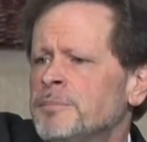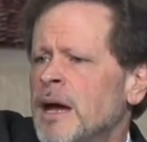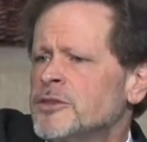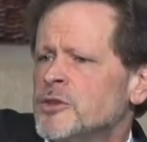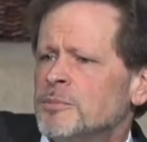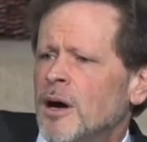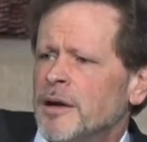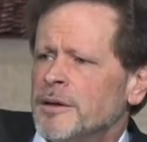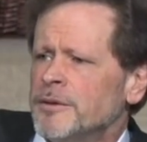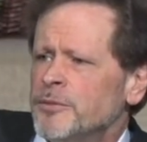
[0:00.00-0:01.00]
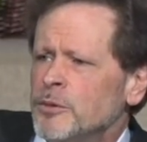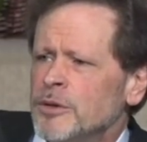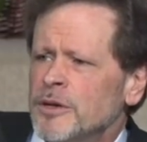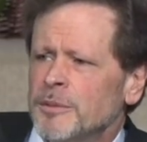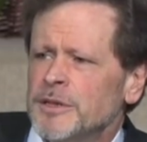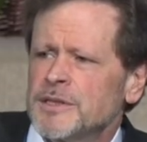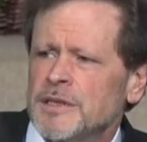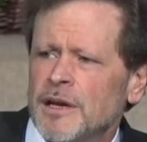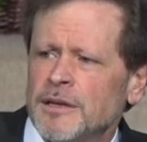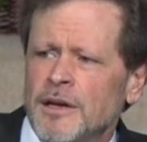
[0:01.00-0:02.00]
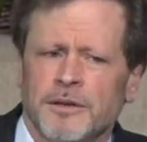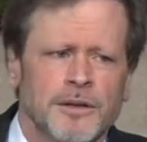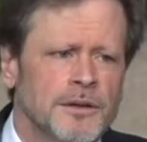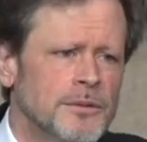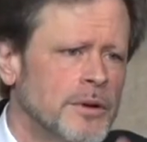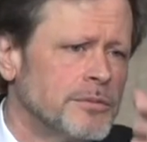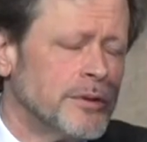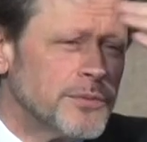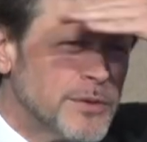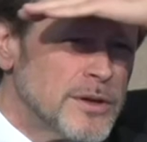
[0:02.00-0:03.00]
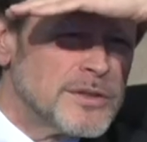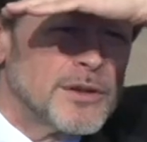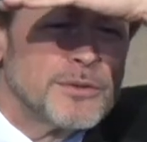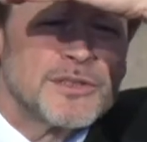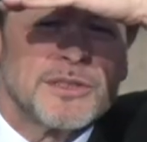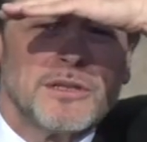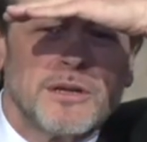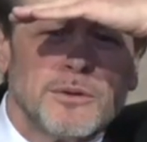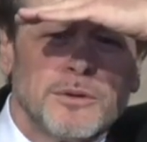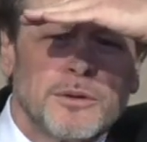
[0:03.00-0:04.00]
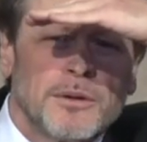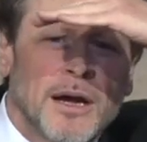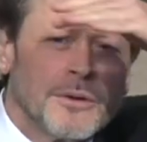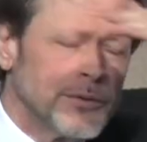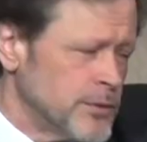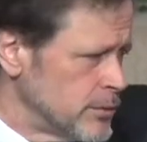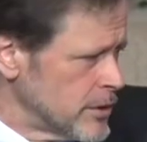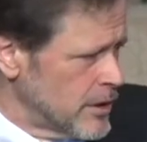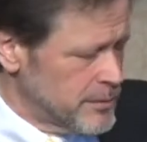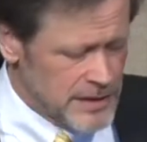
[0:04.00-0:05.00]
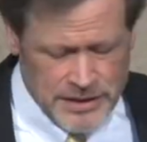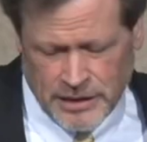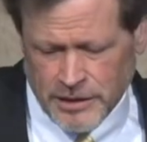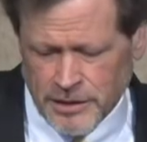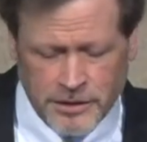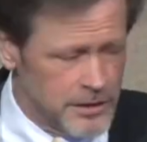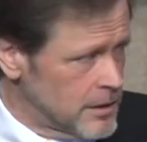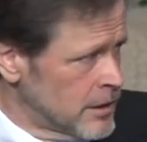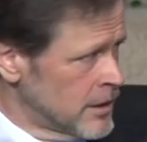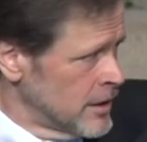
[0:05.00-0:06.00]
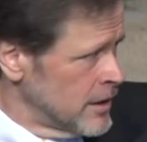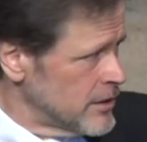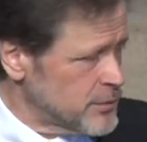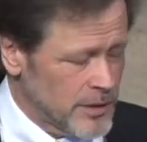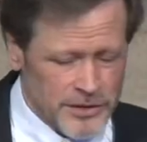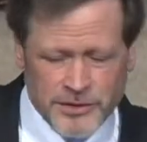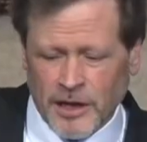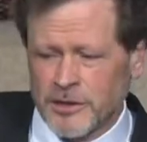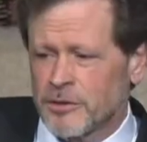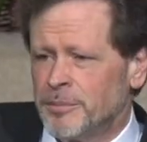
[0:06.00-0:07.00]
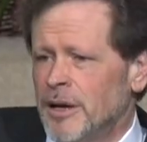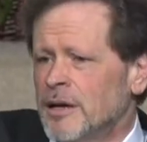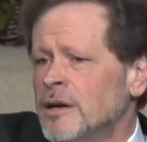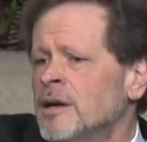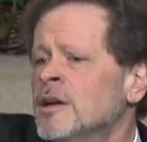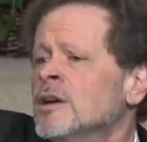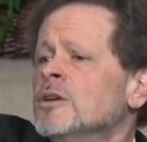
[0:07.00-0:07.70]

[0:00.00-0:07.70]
Pastor Mata, if you would come and stand down here, and Reverend Fears, I don't see you, I know you're around. If you would come and stand down here, as well as Dr. Rebecca.